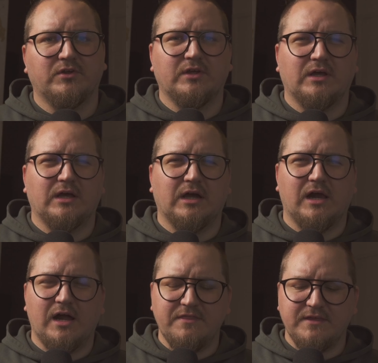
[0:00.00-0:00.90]

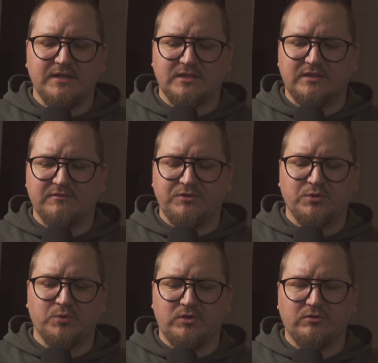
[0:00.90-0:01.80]
I think that the
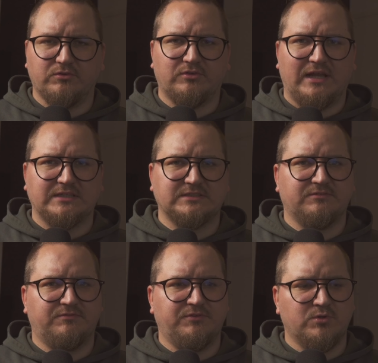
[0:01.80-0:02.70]

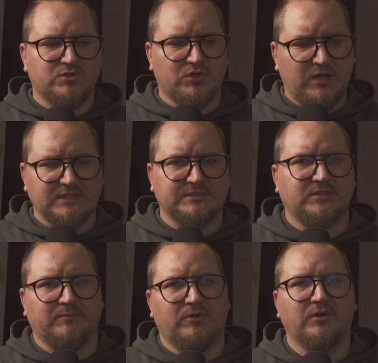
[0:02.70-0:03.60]
viewer/future
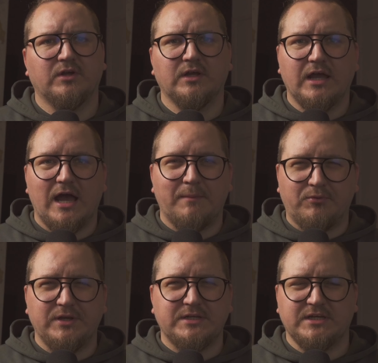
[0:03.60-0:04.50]
customer
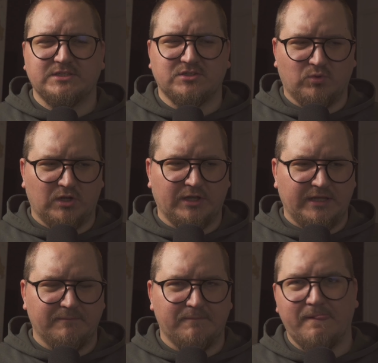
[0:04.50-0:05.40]
appreciates
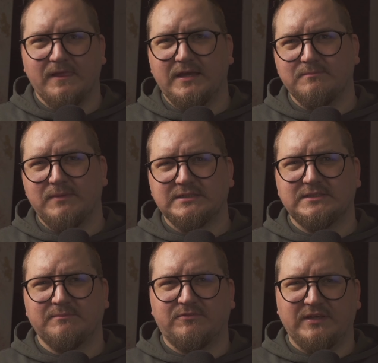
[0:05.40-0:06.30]
quality. It makes
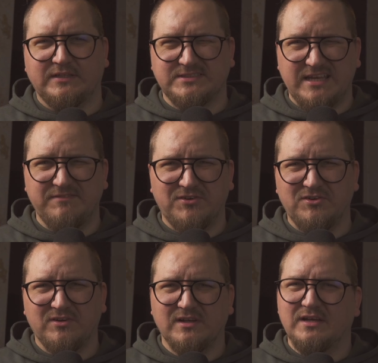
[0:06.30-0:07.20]
them feel safer
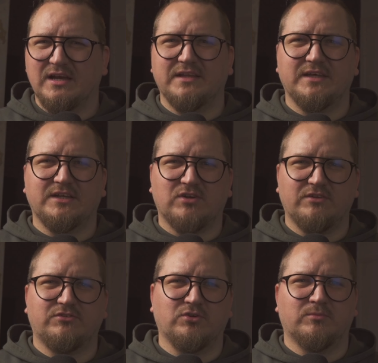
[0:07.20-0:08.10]
and they
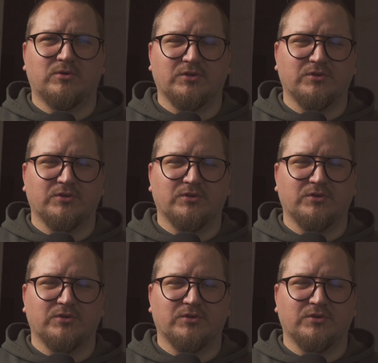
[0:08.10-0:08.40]
trust you more,